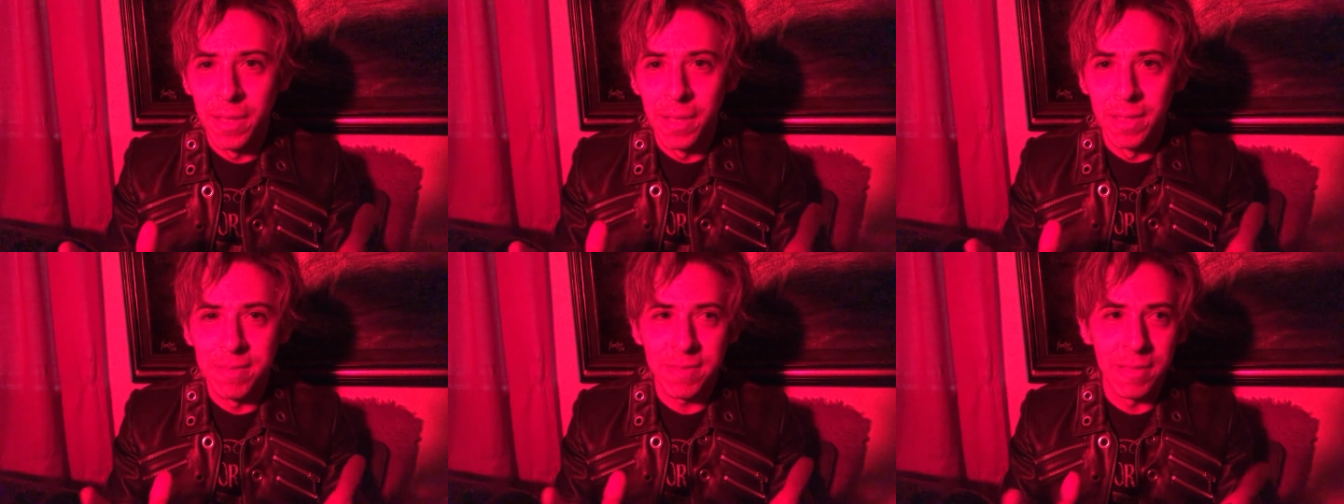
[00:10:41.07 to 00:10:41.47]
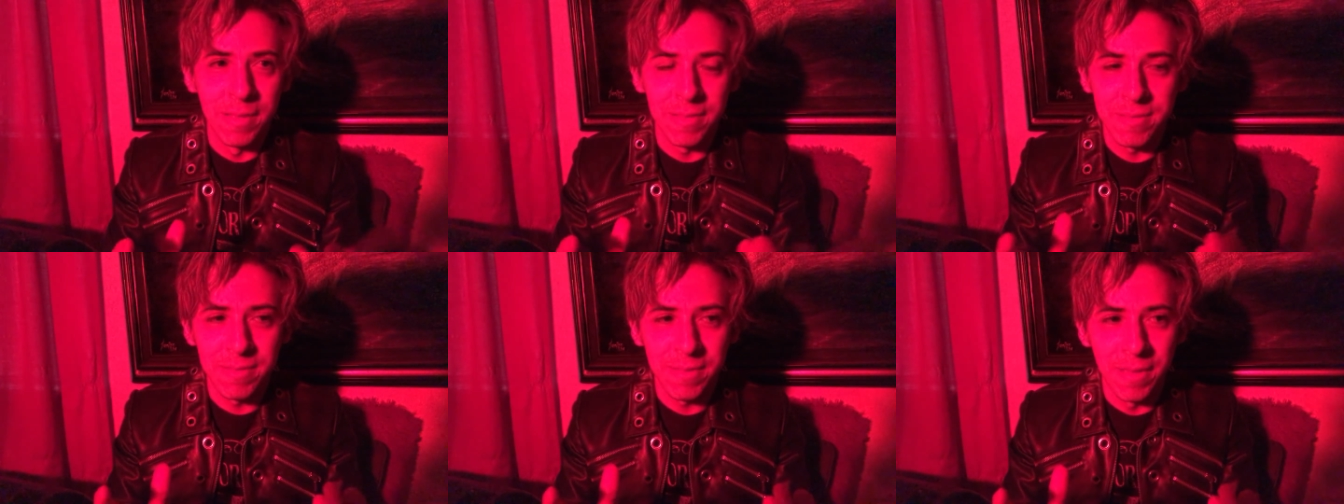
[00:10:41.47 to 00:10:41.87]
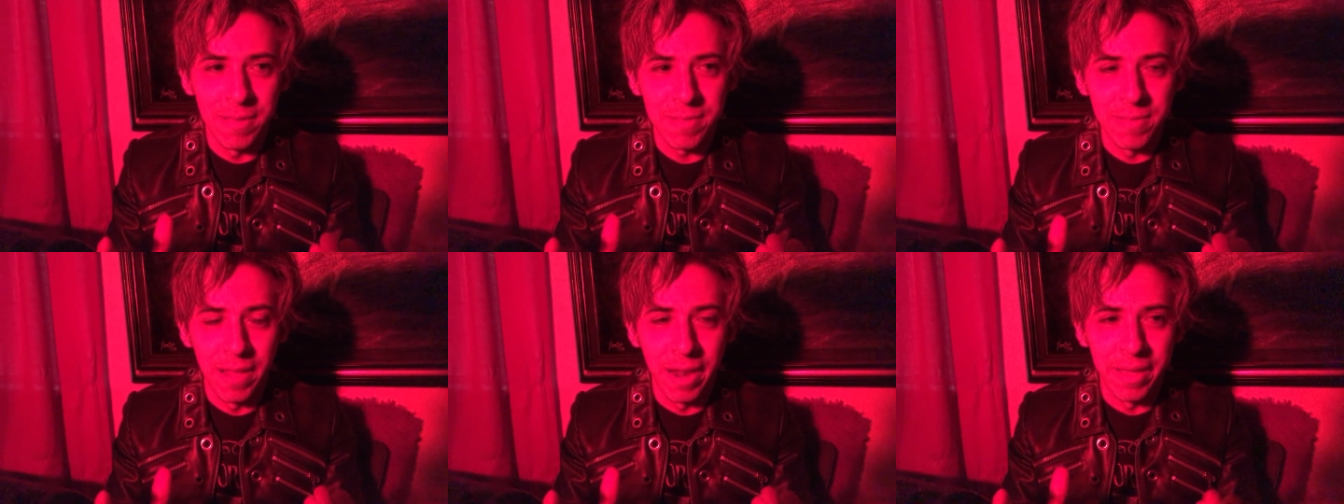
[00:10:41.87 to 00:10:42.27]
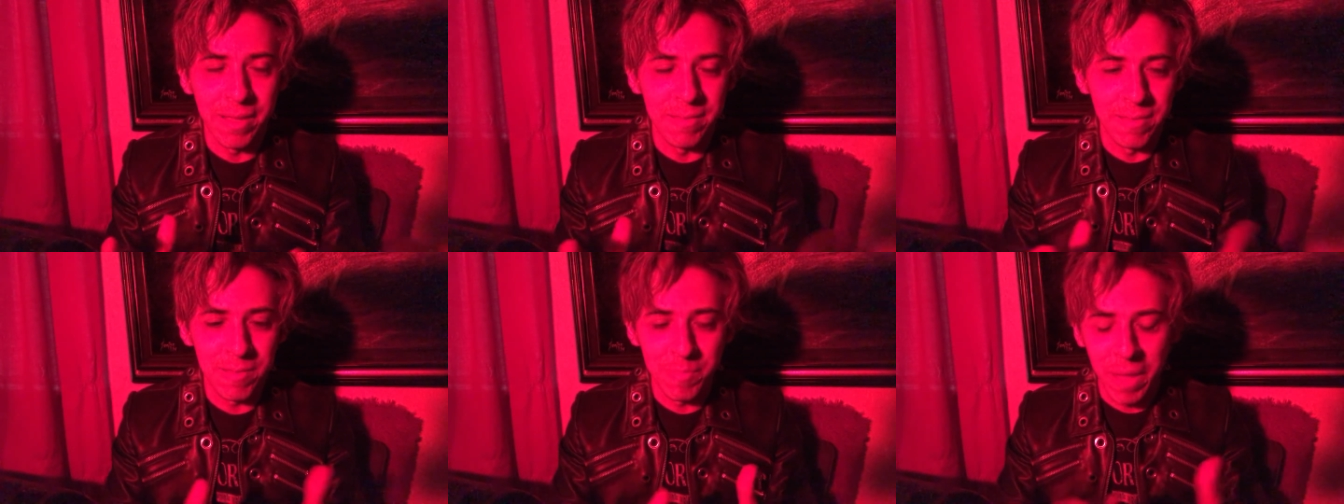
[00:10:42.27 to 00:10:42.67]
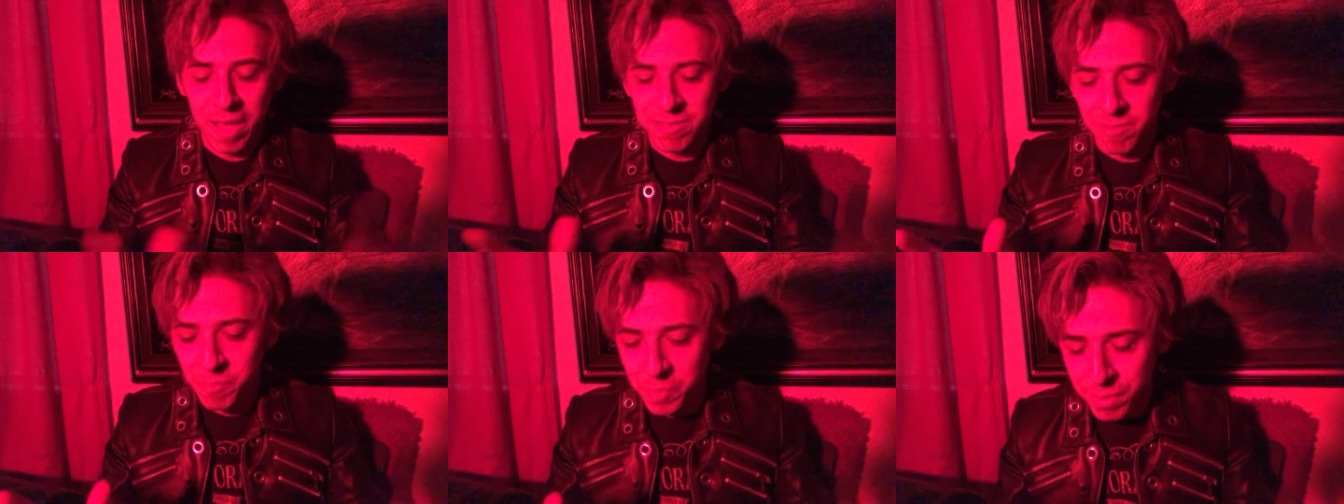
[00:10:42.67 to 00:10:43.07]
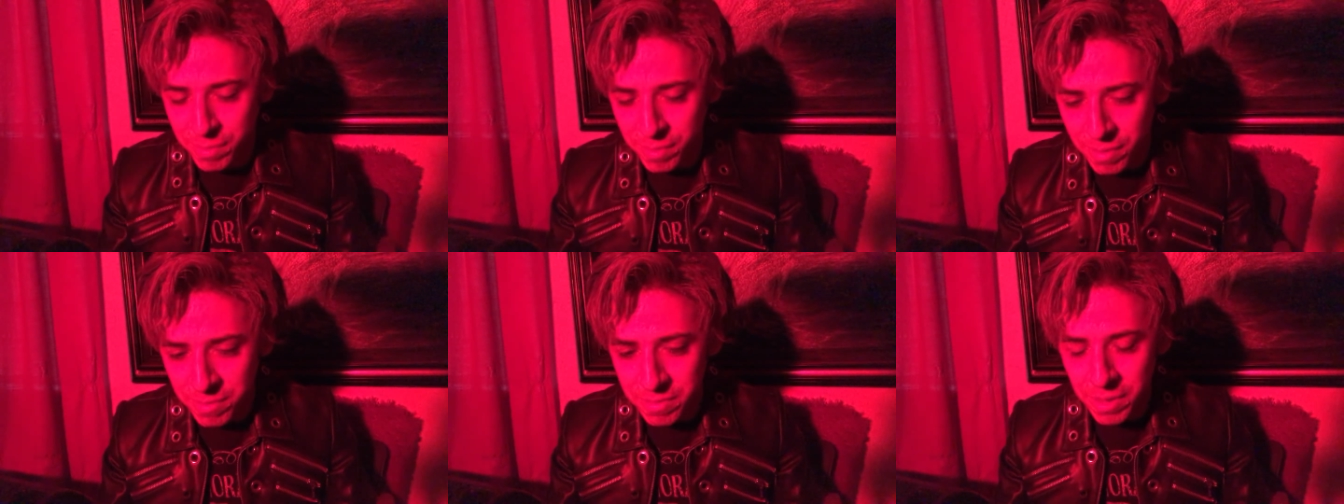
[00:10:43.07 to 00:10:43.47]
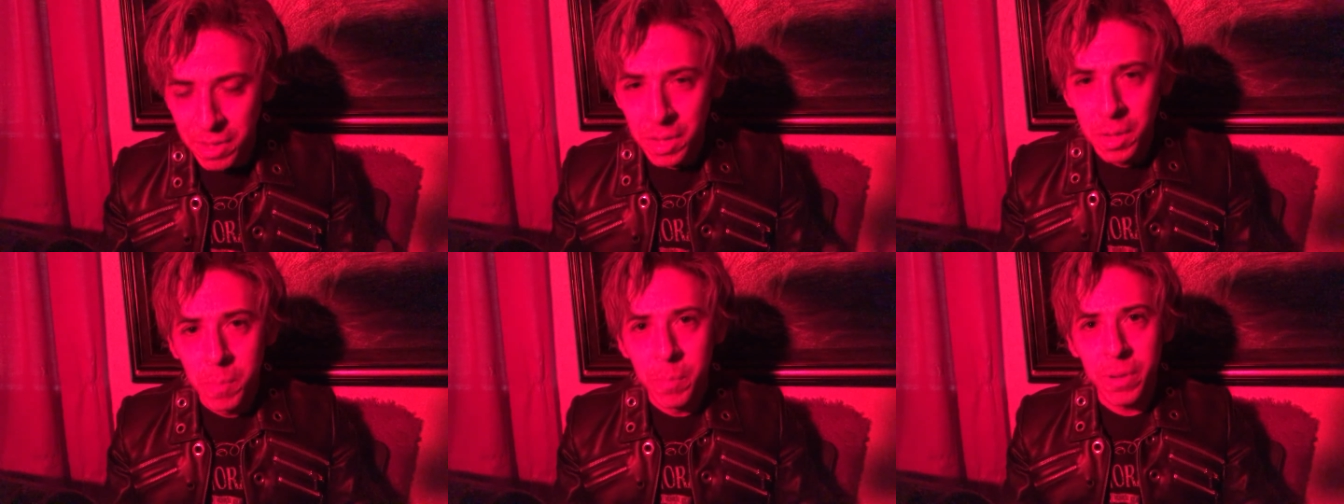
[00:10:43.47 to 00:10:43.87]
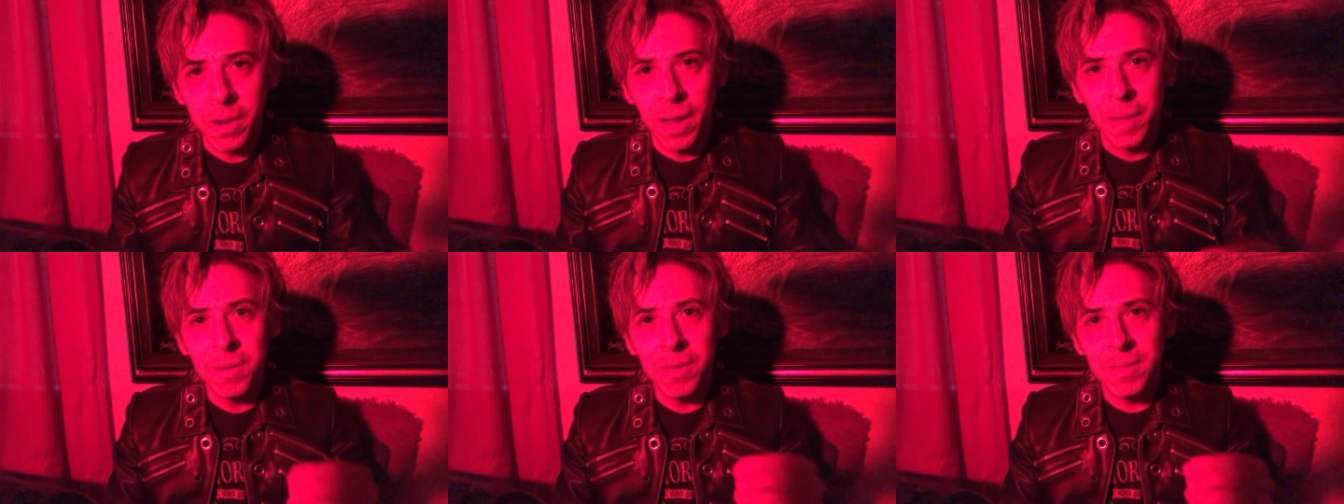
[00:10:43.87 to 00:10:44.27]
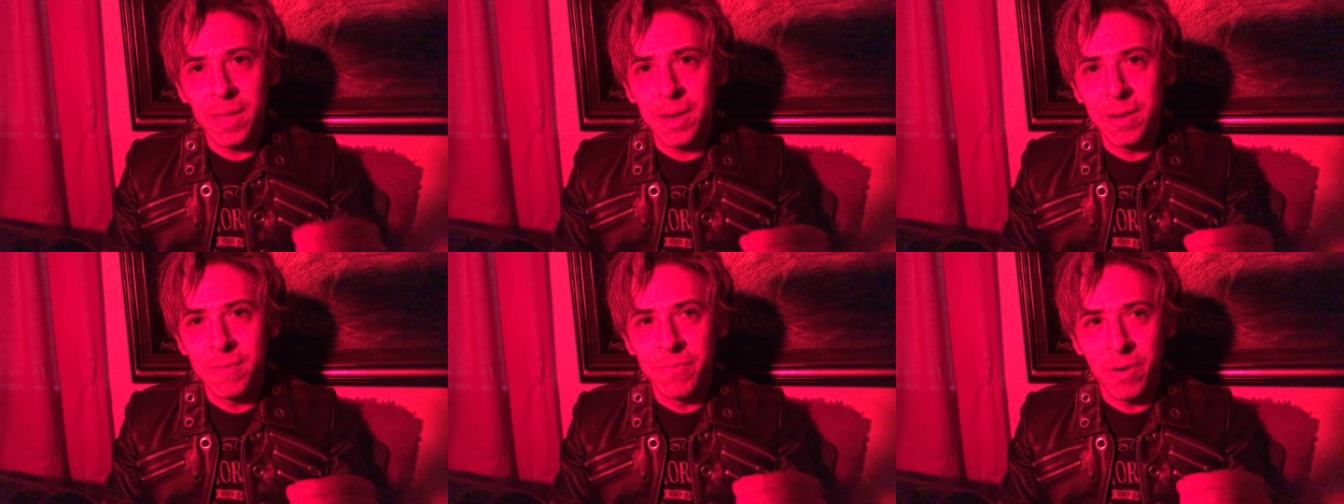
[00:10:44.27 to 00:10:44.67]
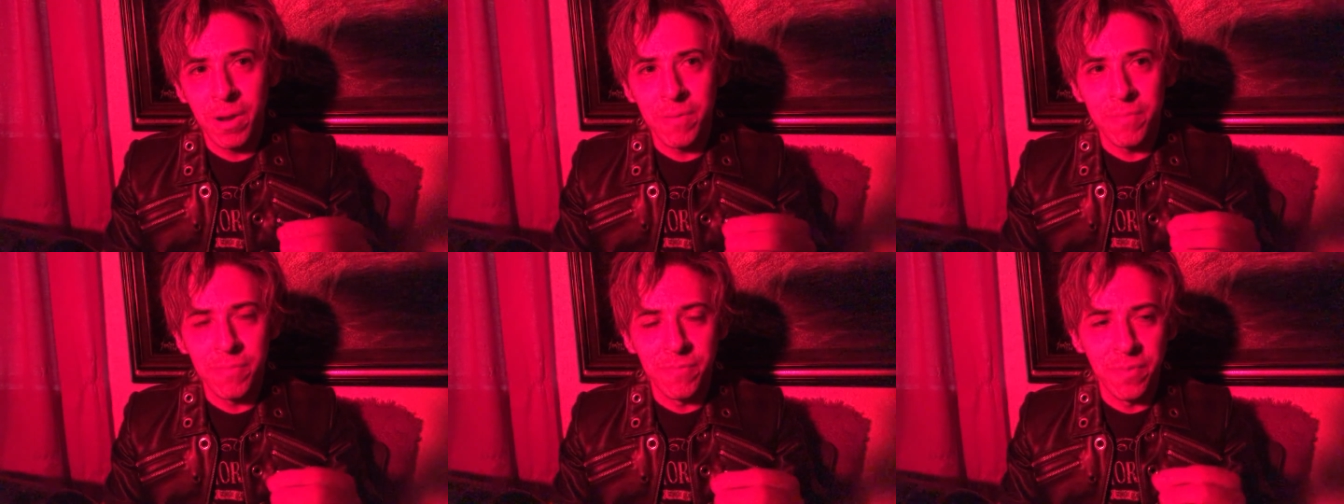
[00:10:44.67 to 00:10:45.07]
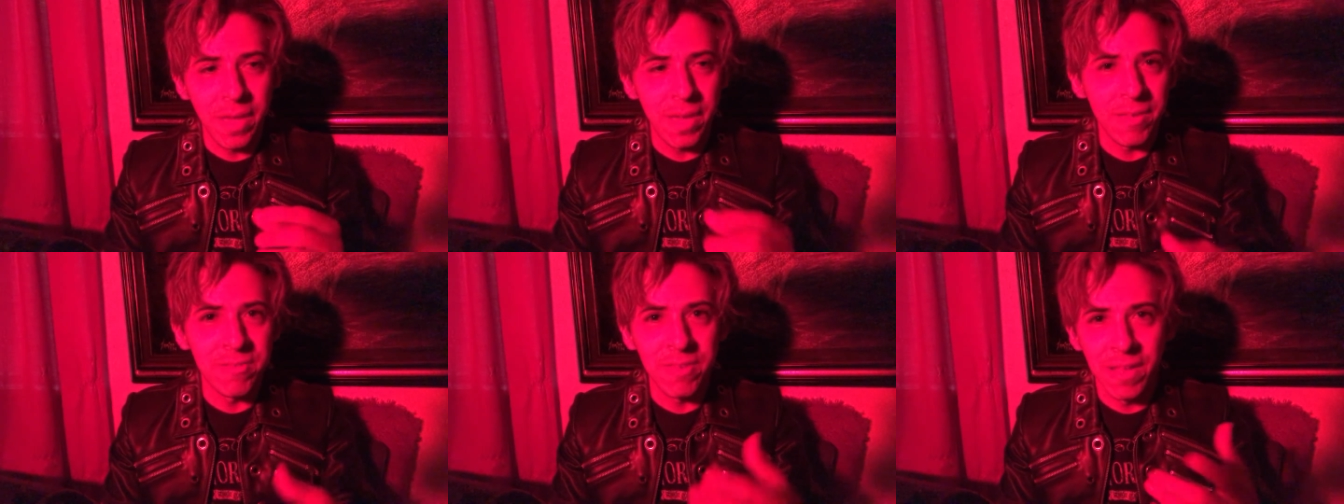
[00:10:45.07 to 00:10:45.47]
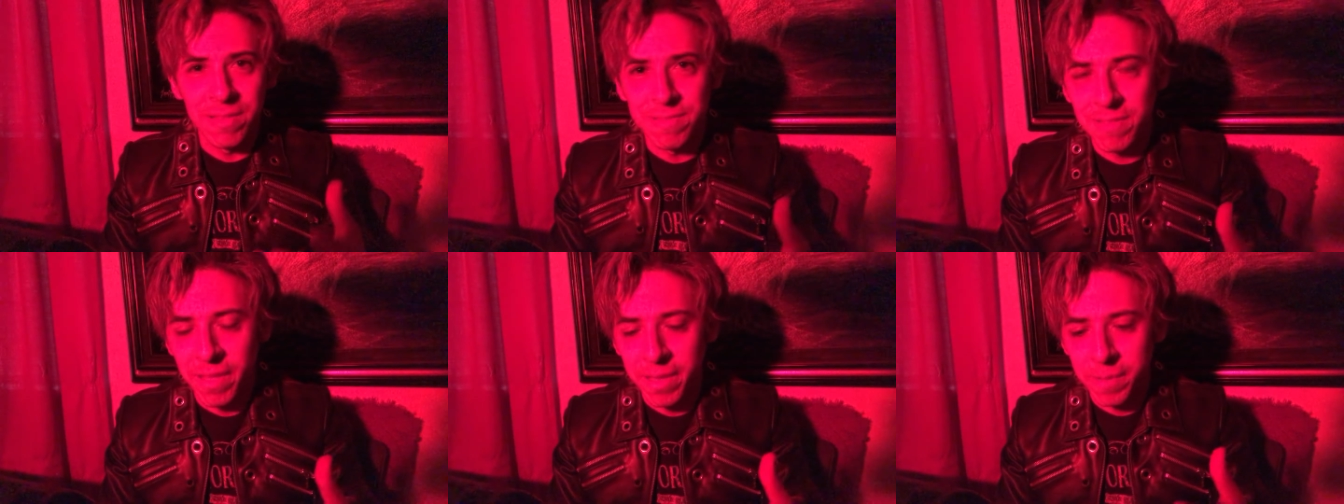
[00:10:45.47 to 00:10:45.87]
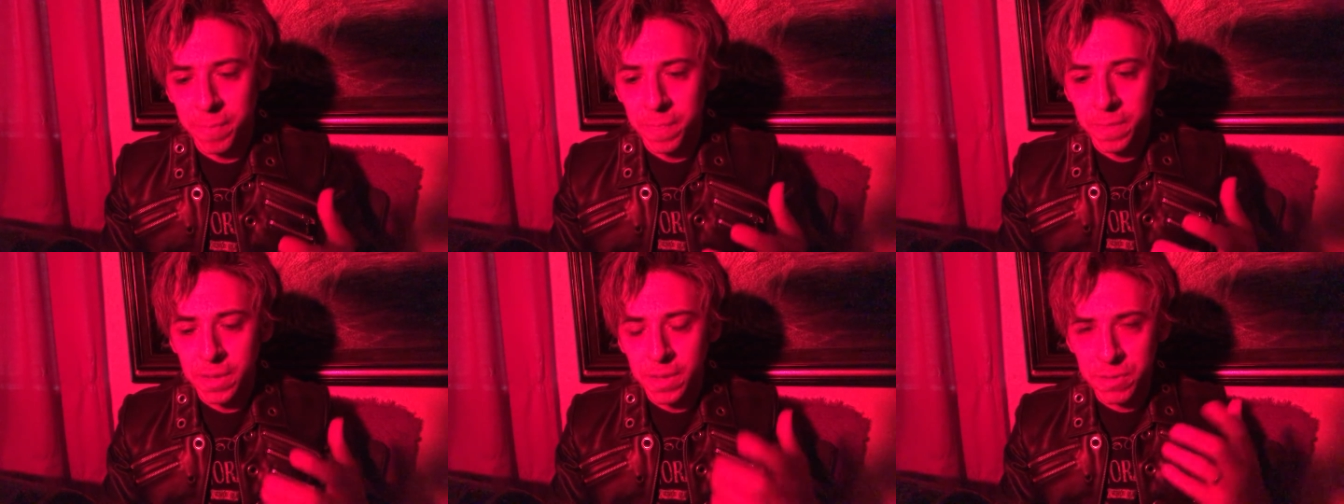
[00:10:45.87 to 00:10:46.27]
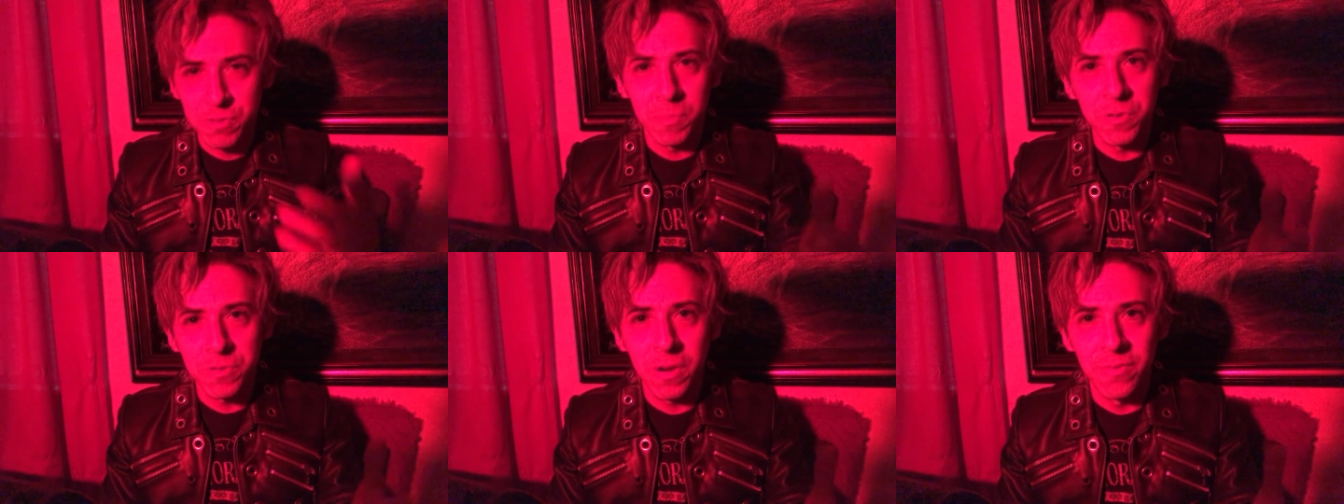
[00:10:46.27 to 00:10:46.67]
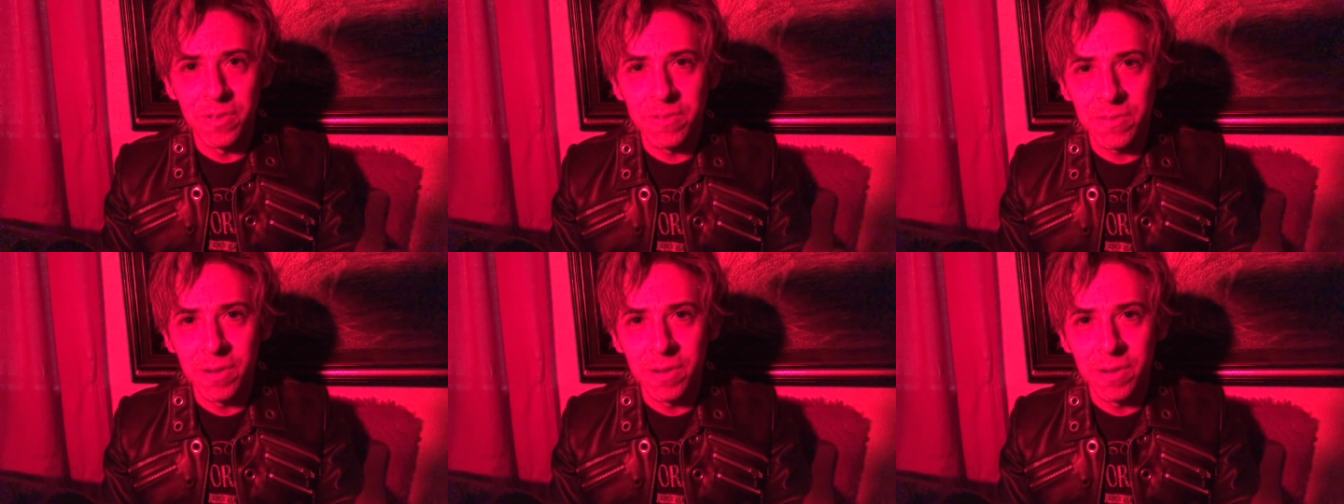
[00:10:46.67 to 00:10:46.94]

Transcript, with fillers: it's it's it's not like it's this massive business, but I mean that in a very vague sense, like customer service.